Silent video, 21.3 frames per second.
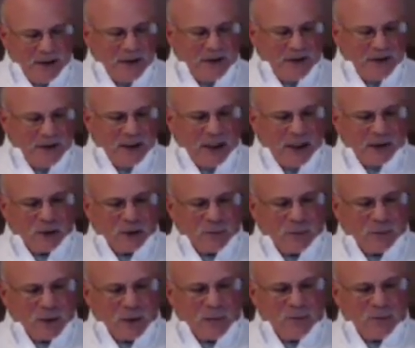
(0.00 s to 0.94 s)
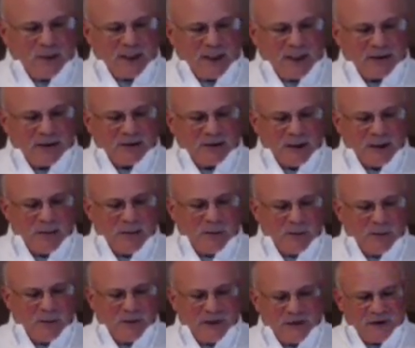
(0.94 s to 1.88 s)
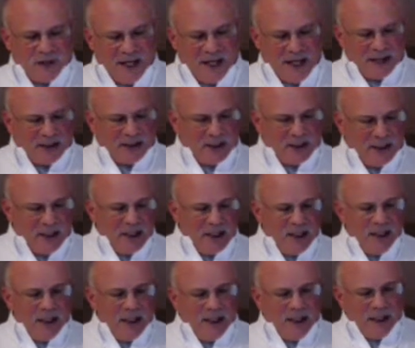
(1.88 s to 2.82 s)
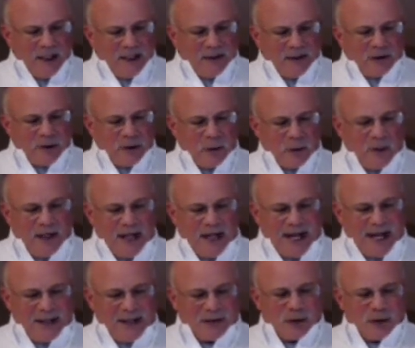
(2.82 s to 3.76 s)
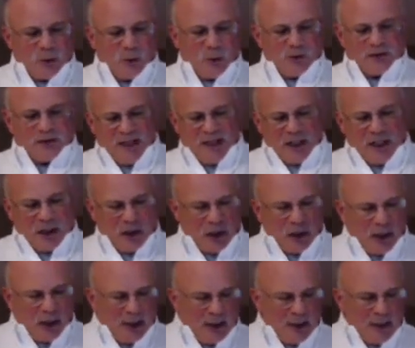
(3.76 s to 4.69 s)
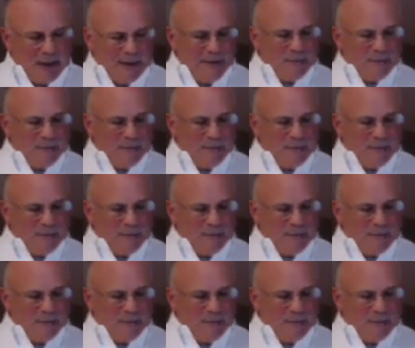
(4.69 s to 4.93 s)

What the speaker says: I think I should probably implement that into an actual teaching,